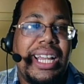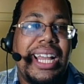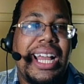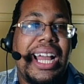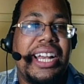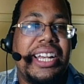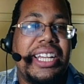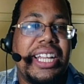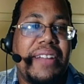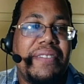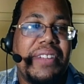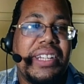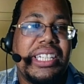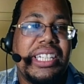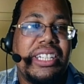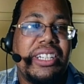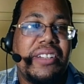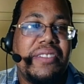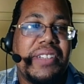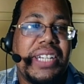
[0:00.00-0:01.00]
and definitely hit the
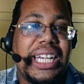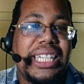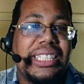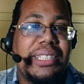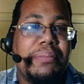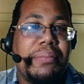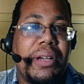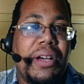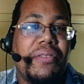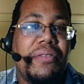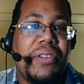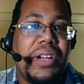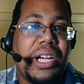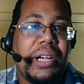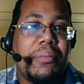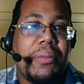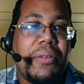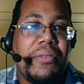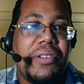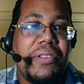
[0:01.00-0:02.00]
notification bell for when I
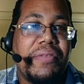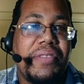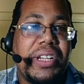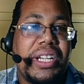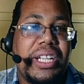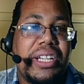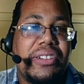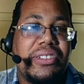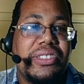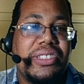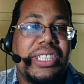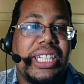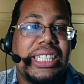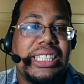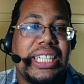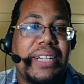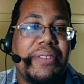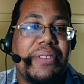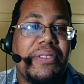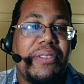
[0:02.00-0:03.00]
come out with new videos. You guys
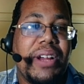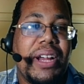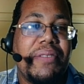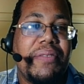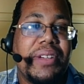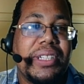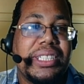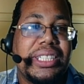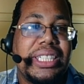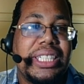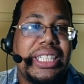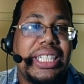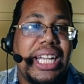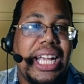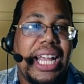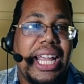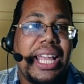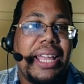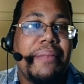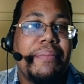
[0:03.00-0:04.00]
have a great rest of the day.